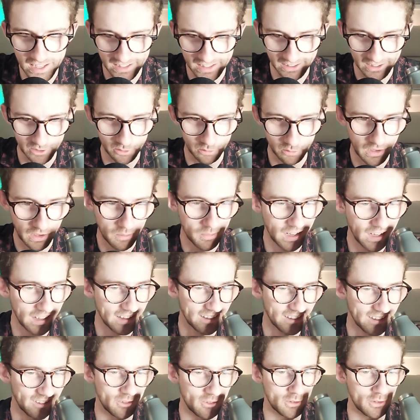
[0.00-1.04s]
a little while
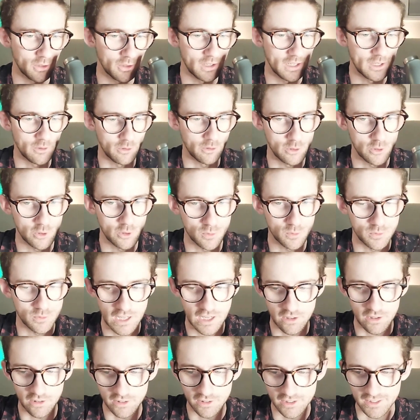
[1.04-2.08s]
back here on the YouTube
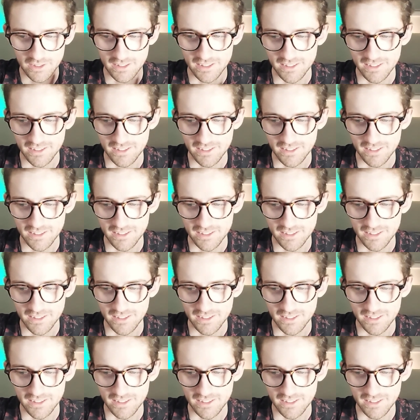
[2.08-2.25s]
channel.